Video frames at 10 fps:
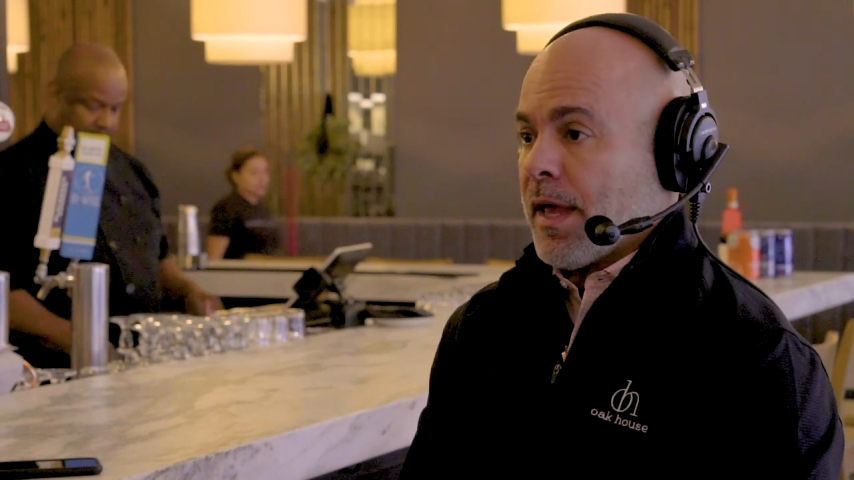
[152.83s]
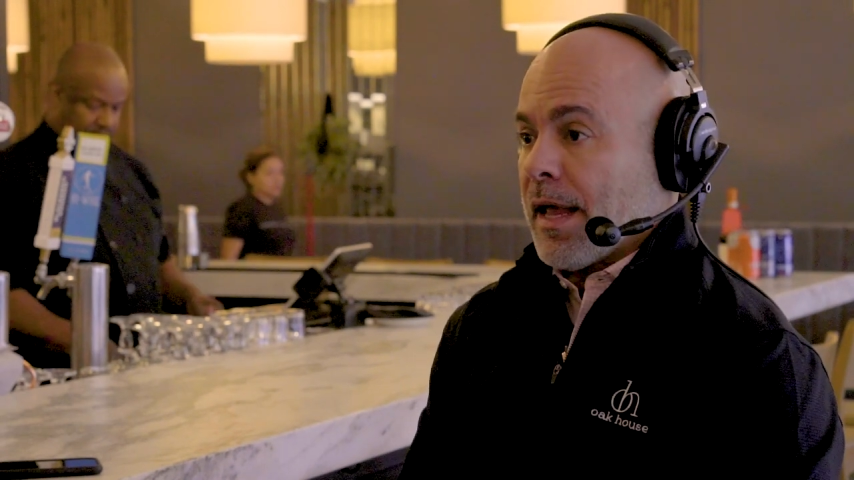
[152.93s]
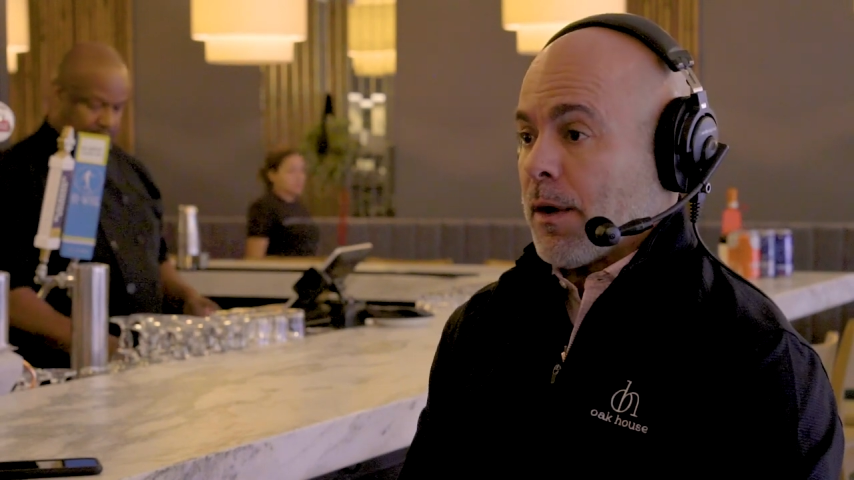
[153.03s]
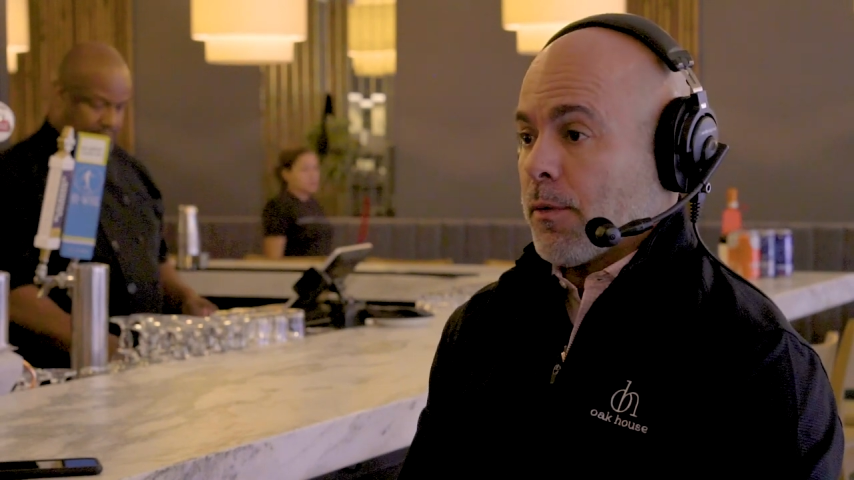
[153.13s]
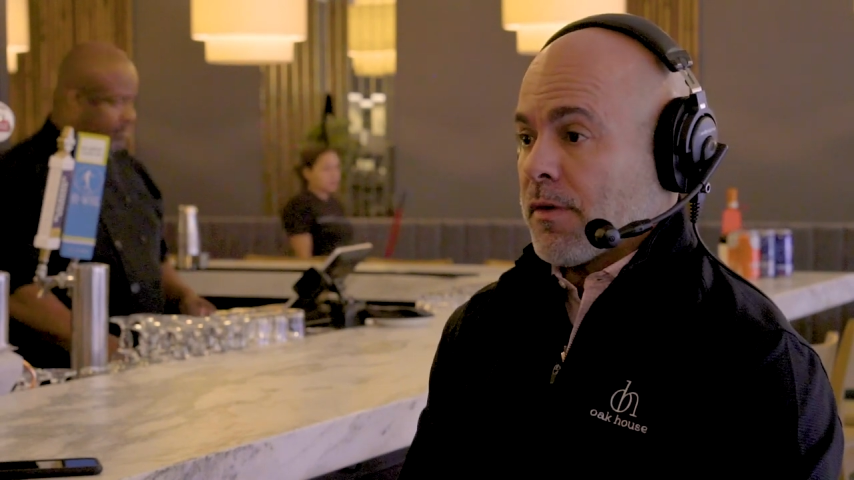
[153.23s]

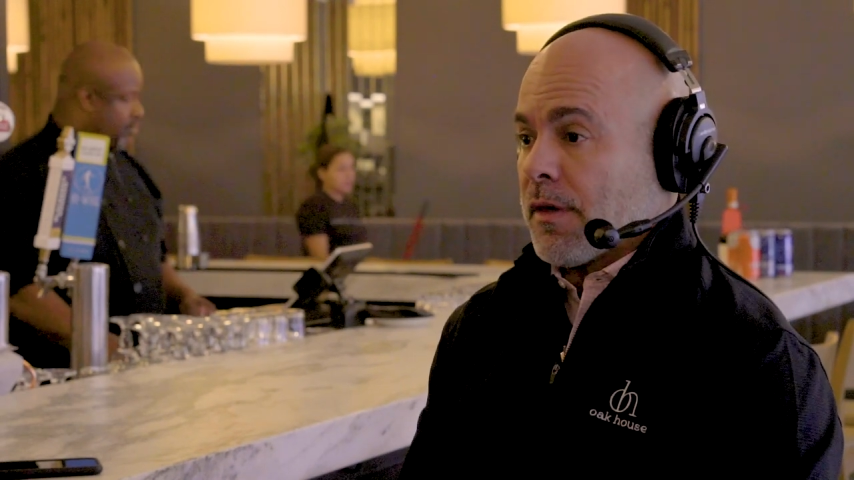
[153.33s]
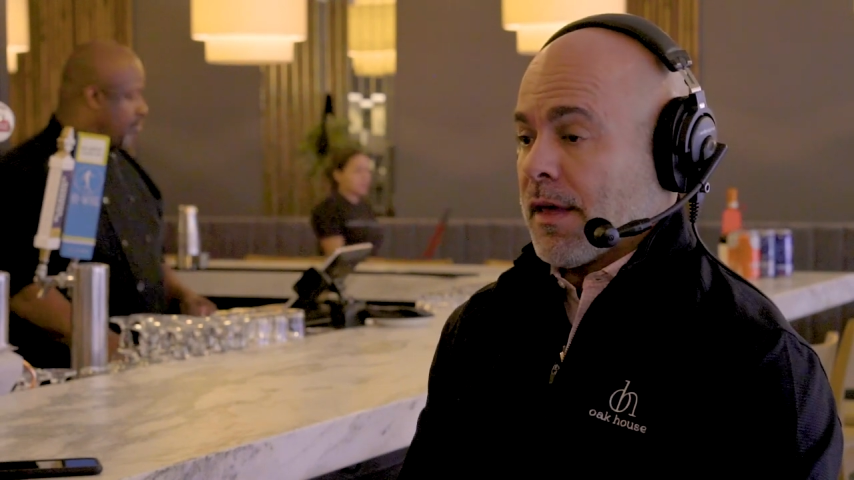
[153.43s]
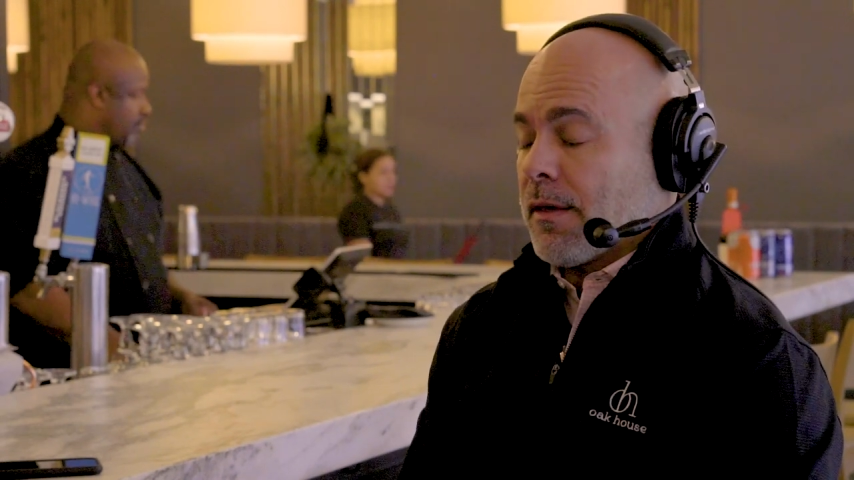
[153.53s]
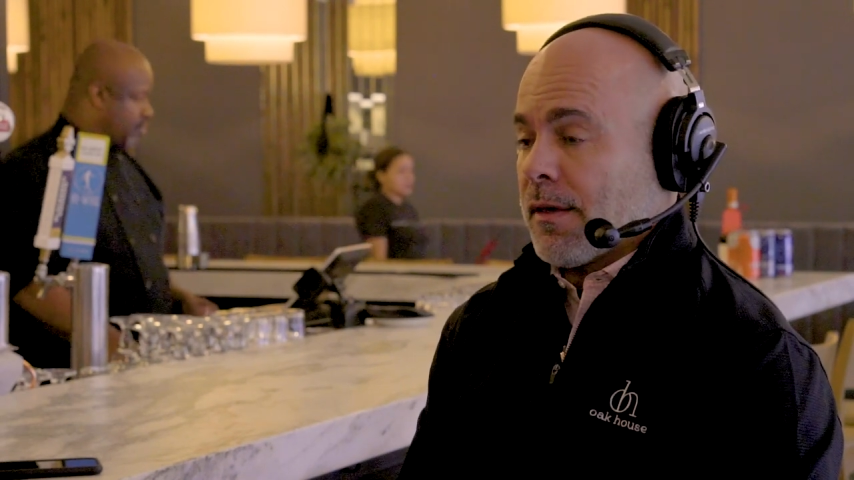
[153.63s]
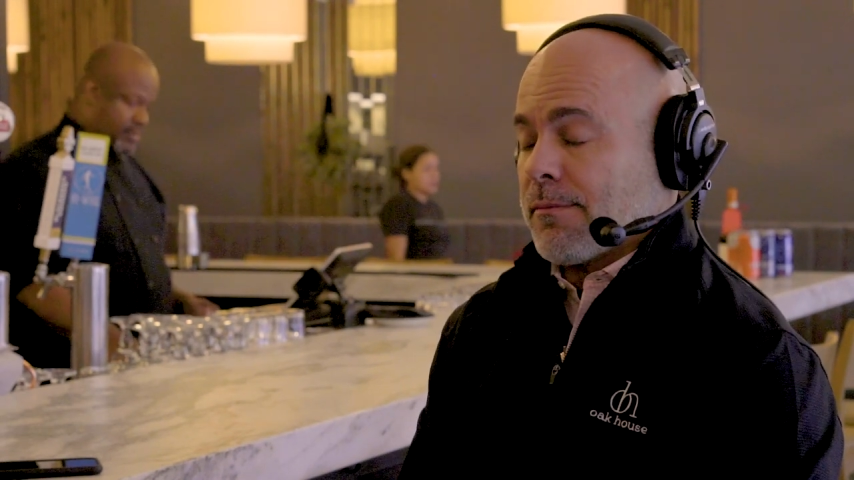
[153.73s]
and I was
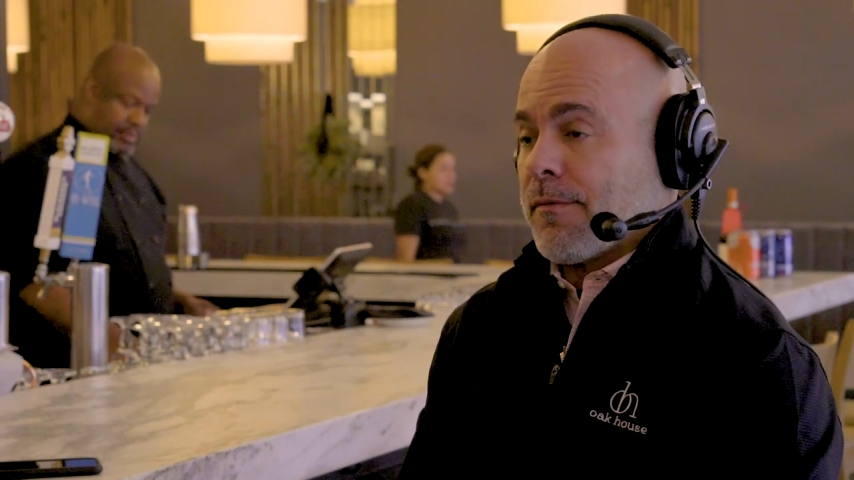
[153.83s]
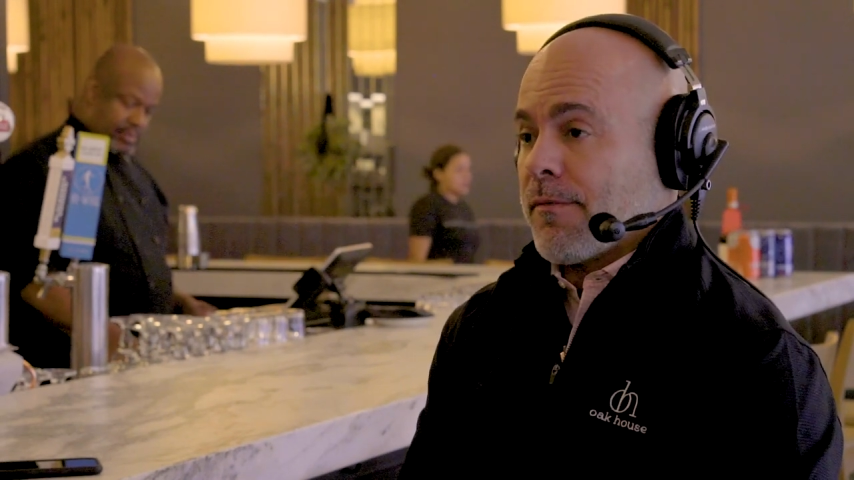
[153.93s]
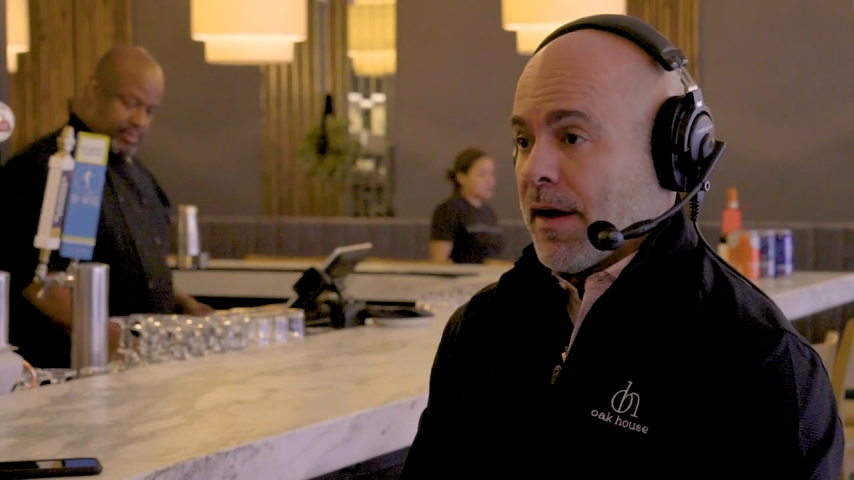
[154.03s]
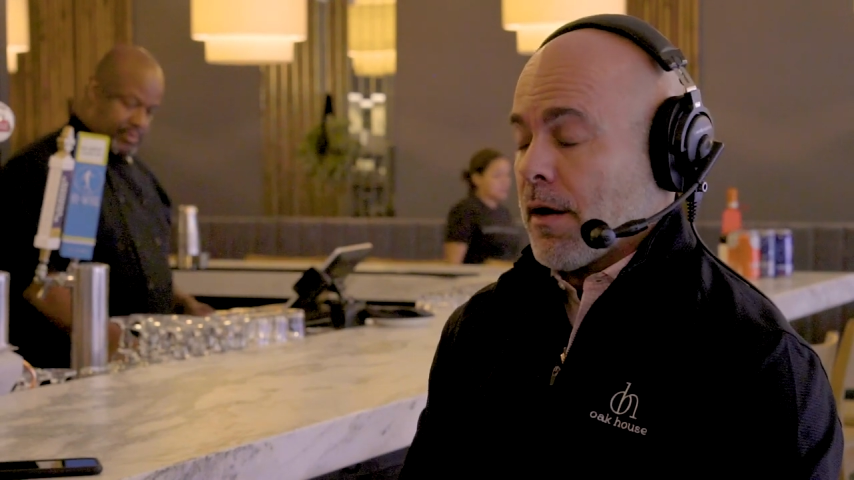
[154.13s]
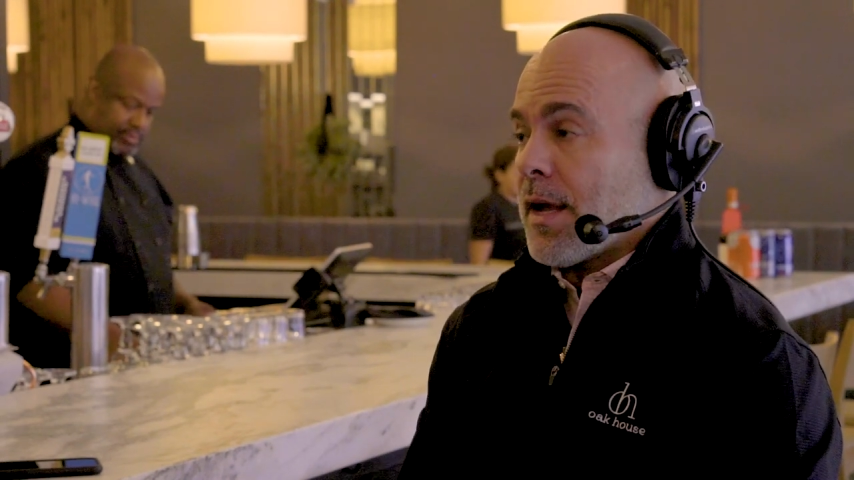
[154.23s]
it, it
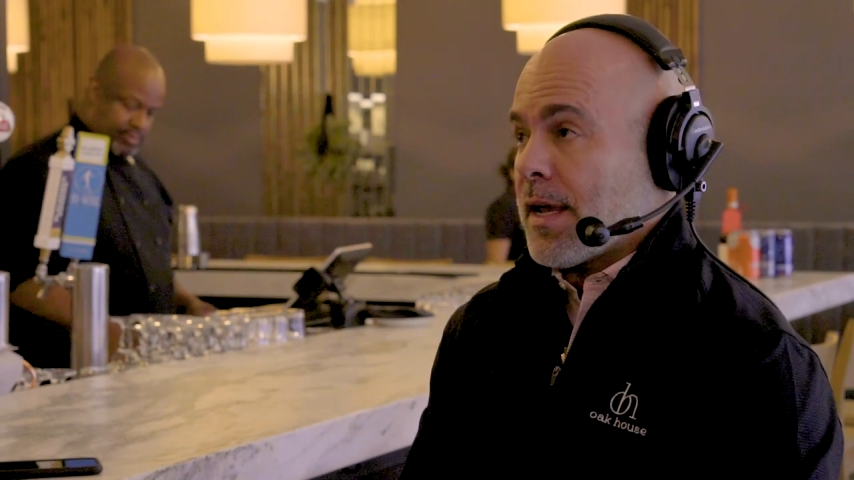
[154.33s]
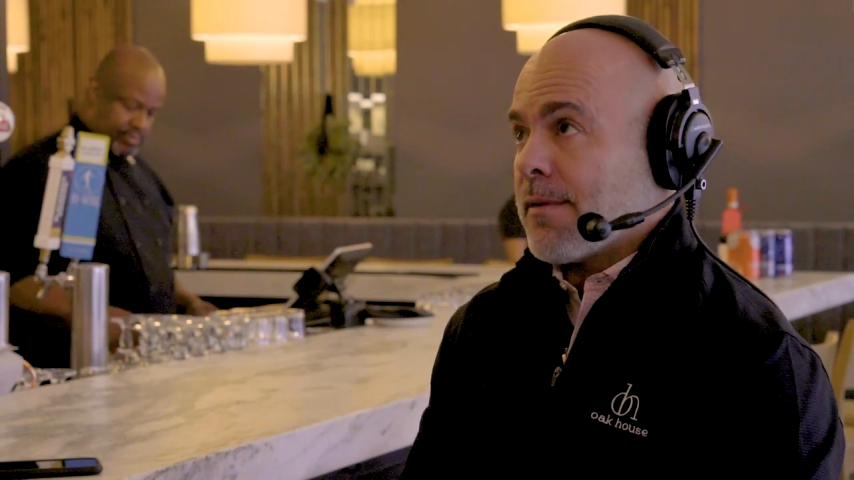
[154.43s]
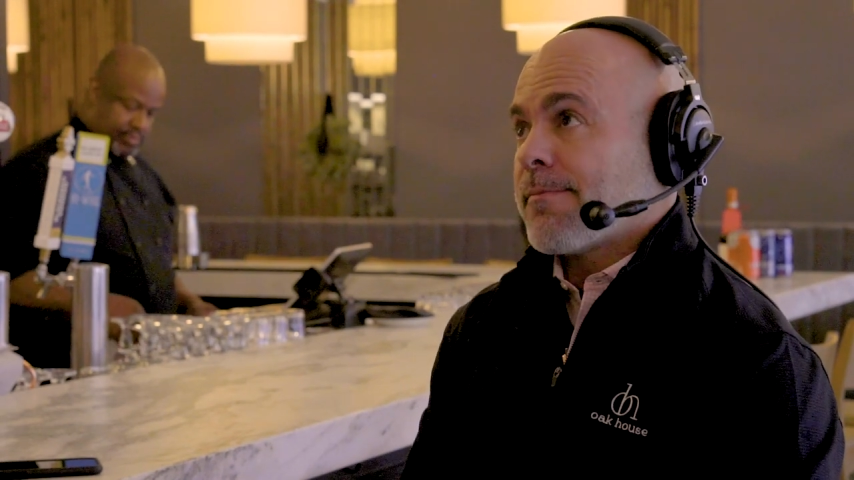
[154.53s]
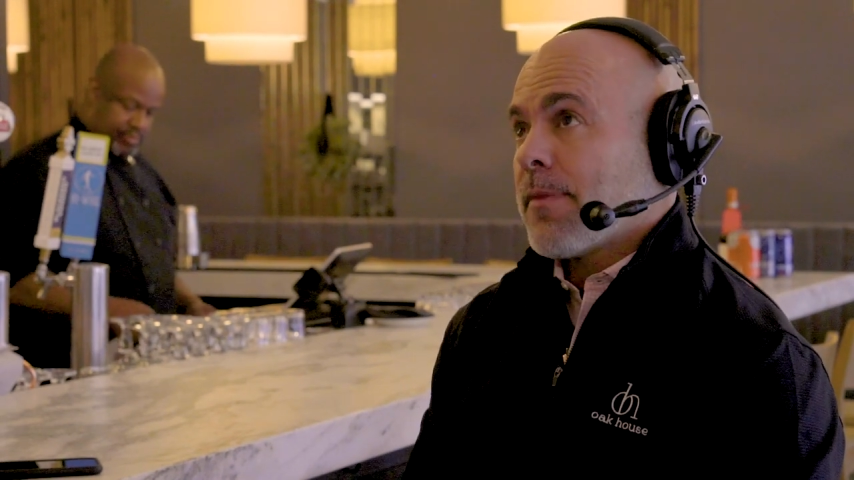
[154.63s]
very,